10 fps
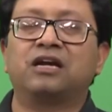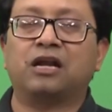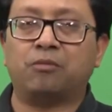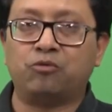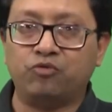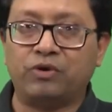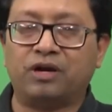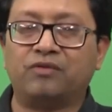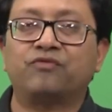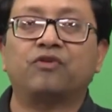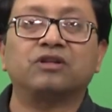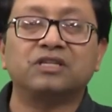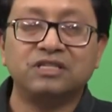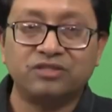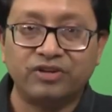W one for
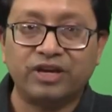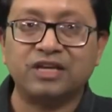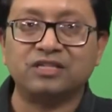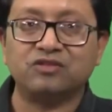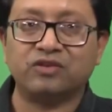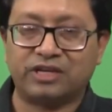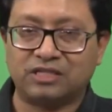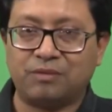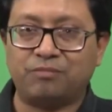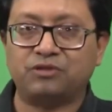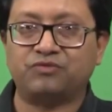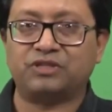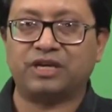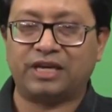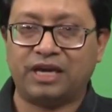these three cases or examples
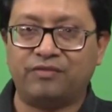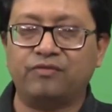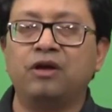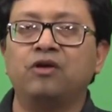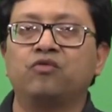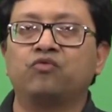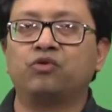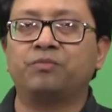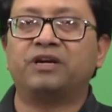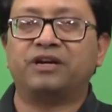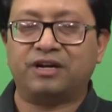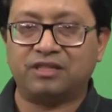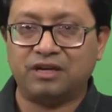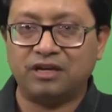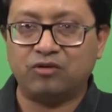which I gave would be greater
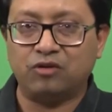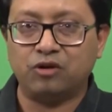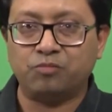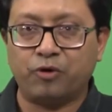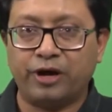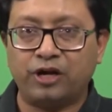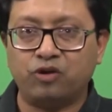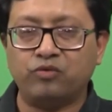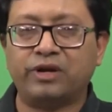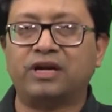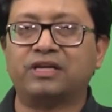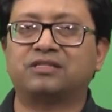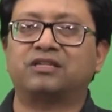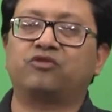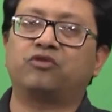than equal to zero point two and less
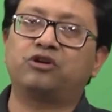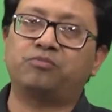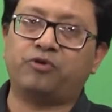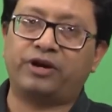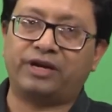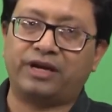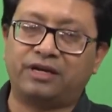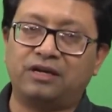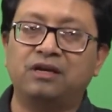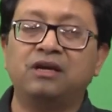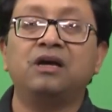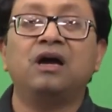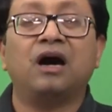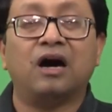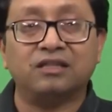than equal to zero point eight.
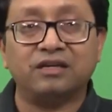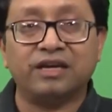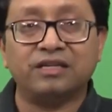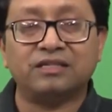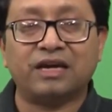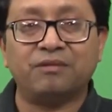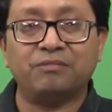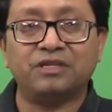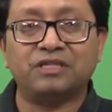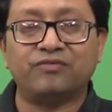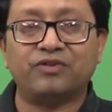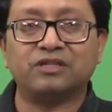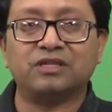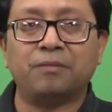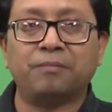Other case can be, say for
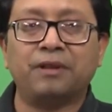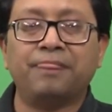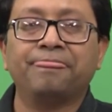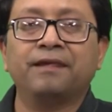example,